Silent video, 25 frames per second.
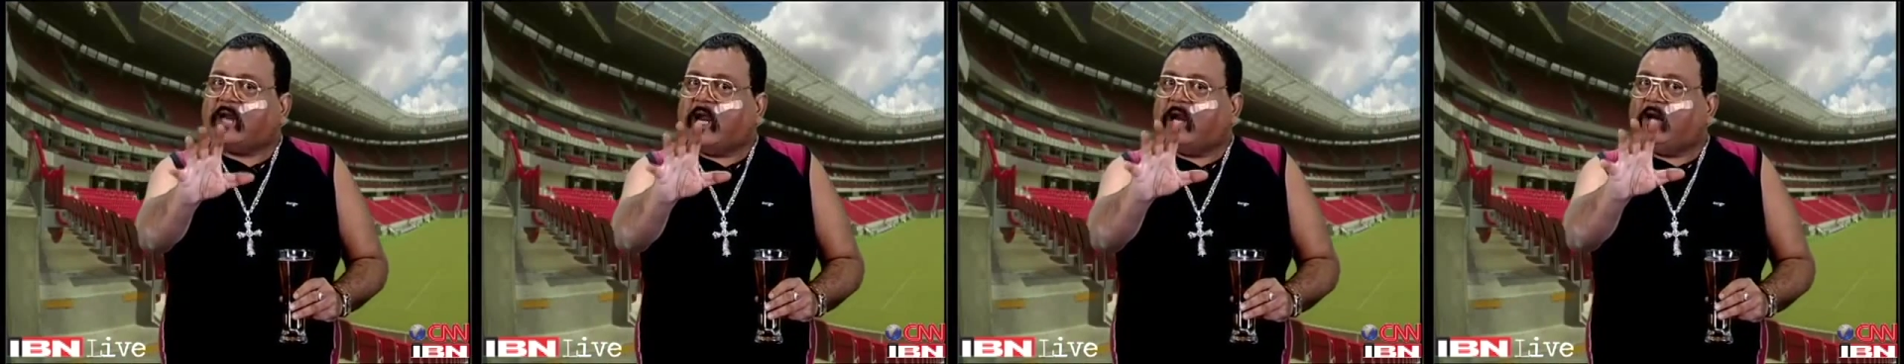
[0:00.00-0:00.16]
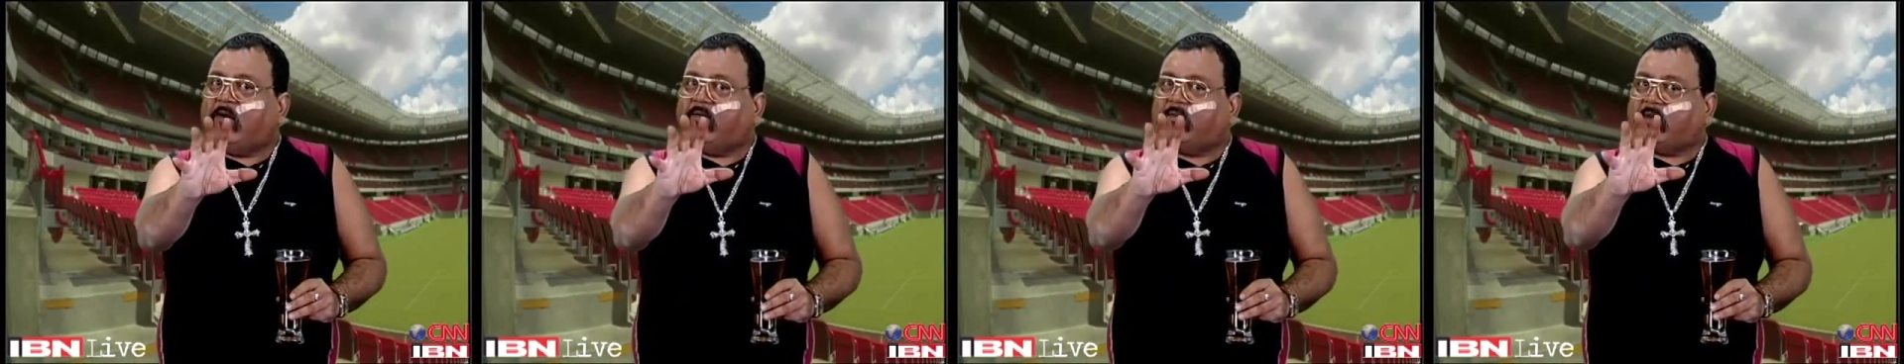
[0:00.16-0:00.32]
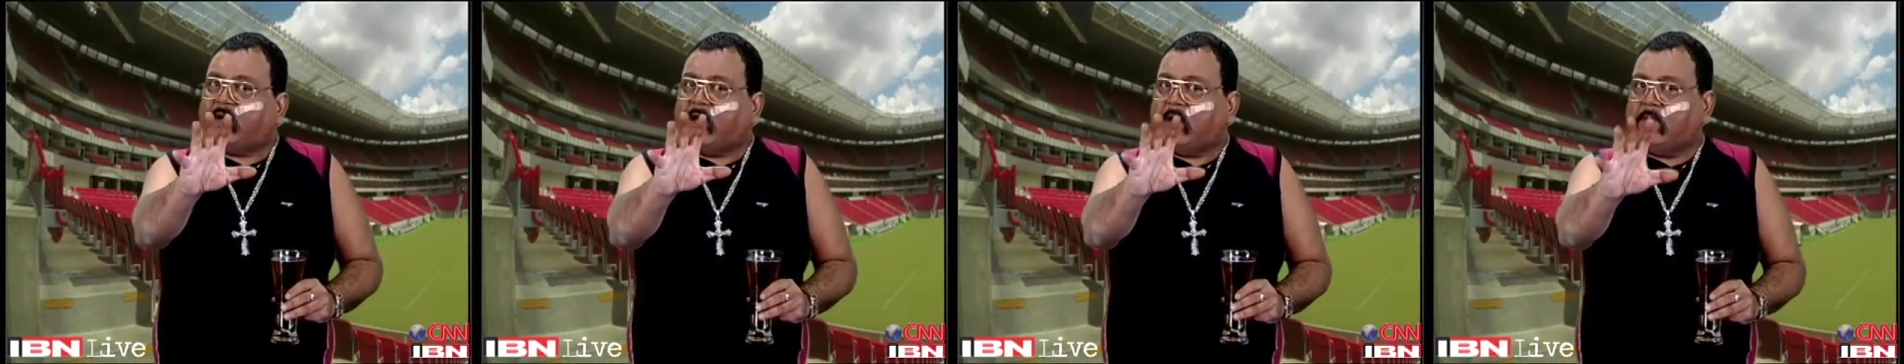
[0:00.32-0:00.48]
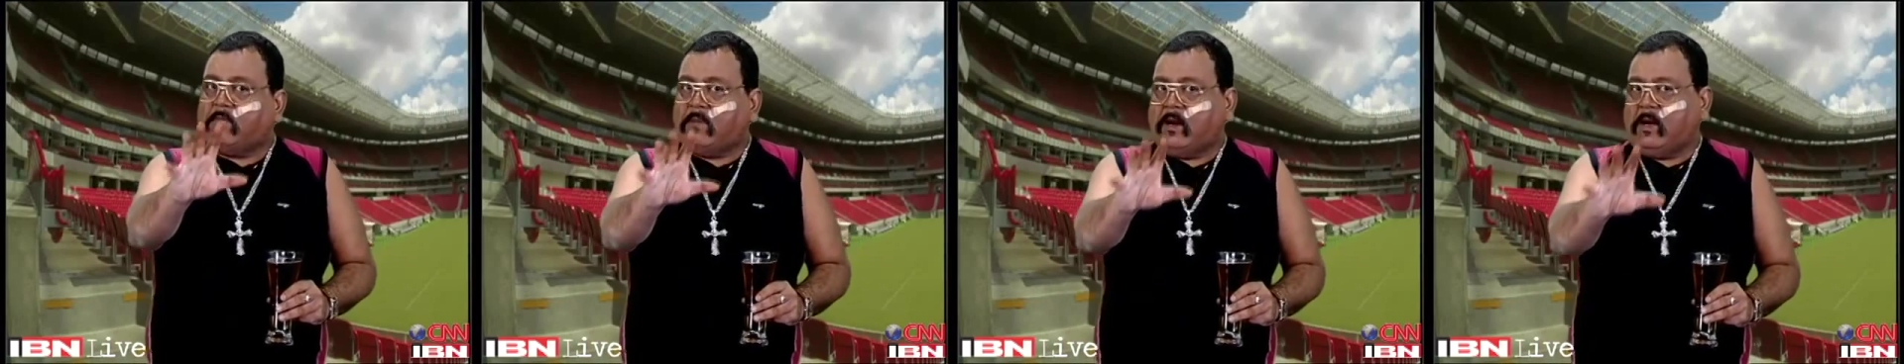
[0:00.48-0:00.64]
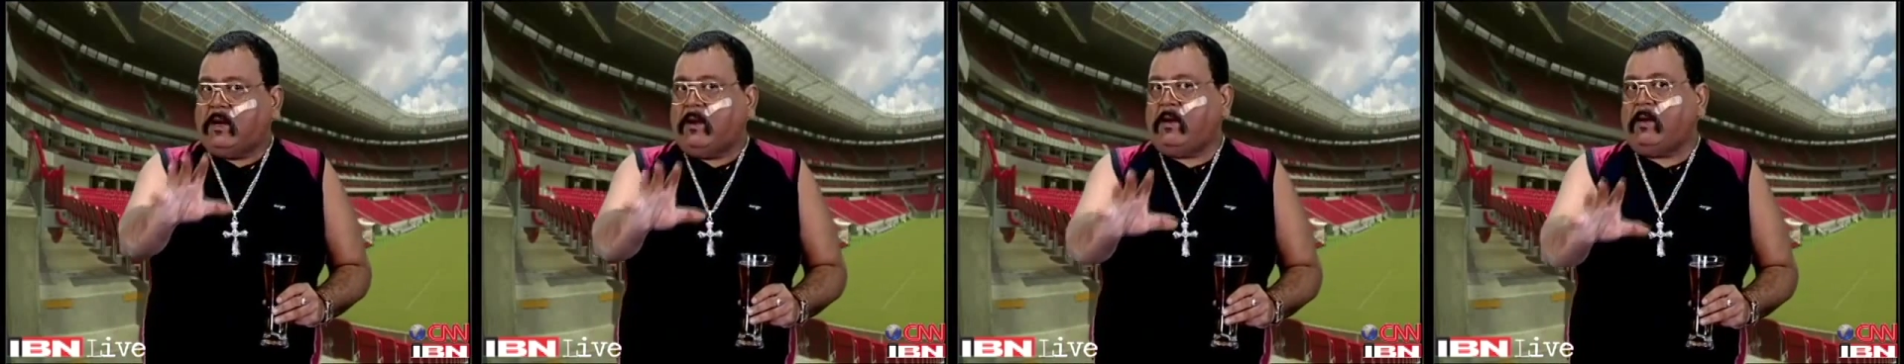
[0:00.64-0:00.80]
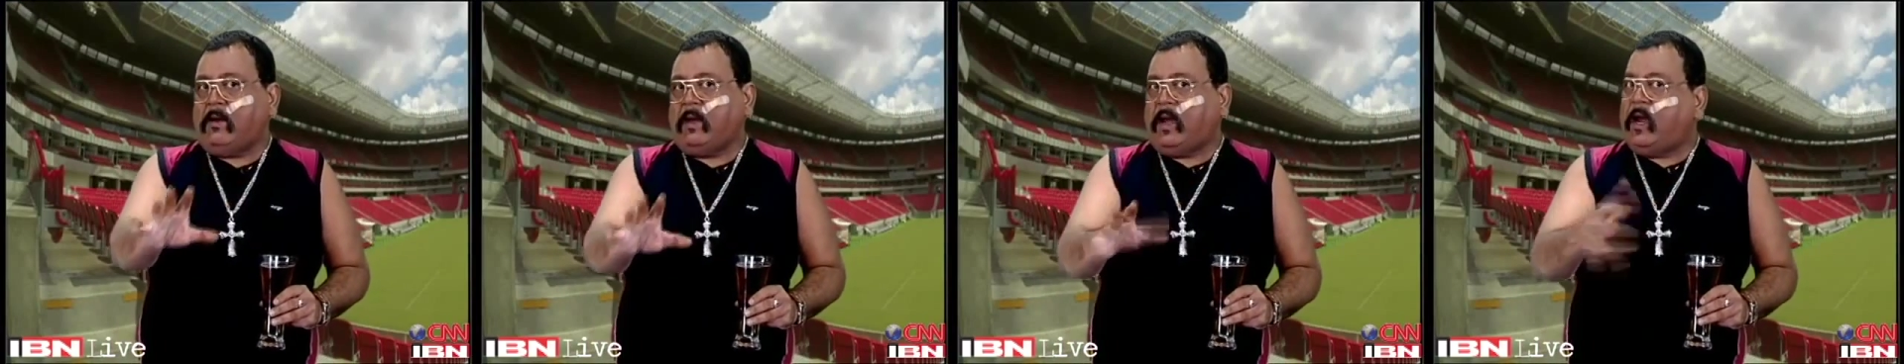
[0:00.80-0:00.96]
kind of thing,
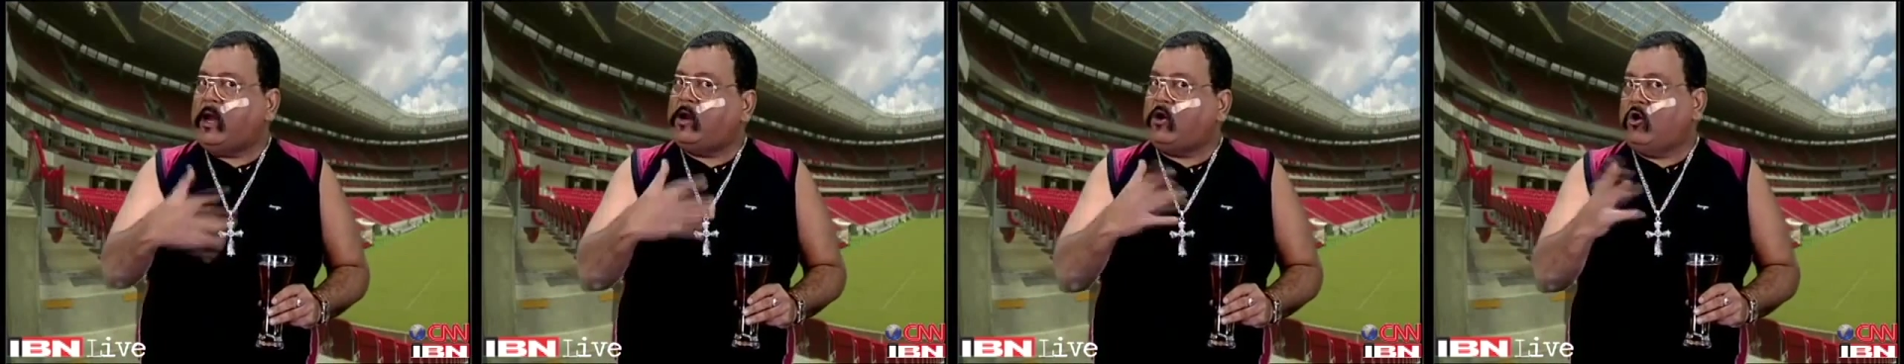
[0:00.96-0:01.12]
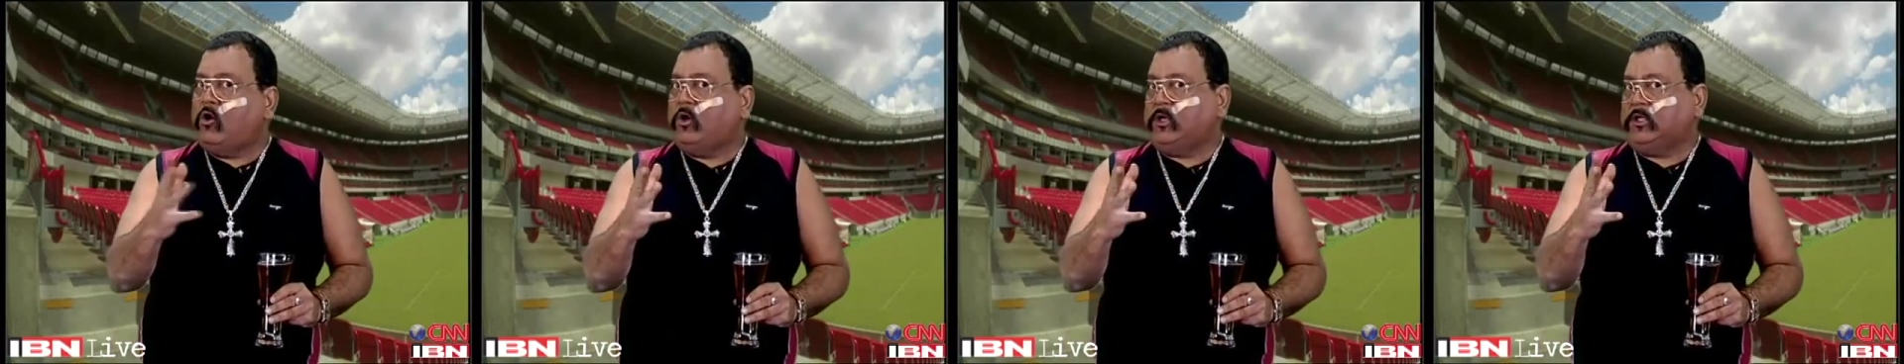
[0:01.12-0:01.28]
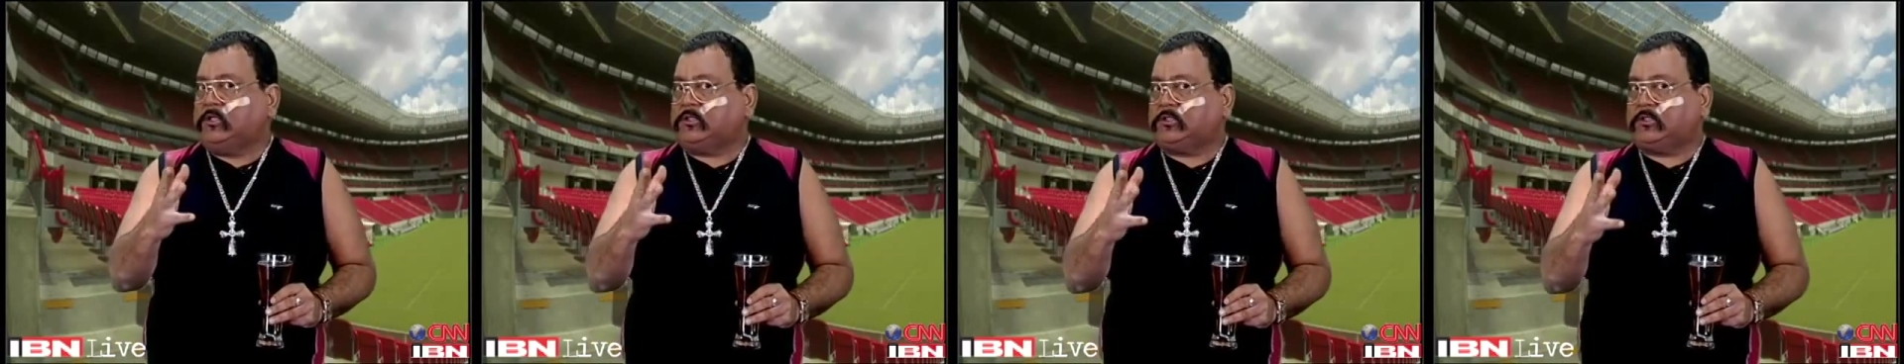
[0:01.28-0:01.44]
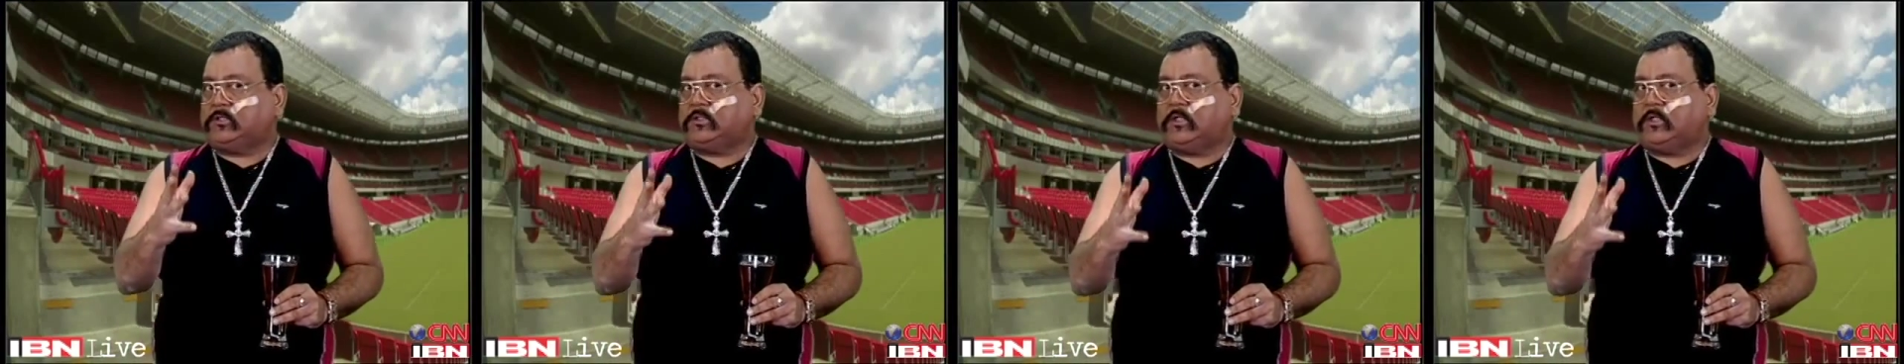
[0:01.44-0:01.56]
man. Huh? I notice.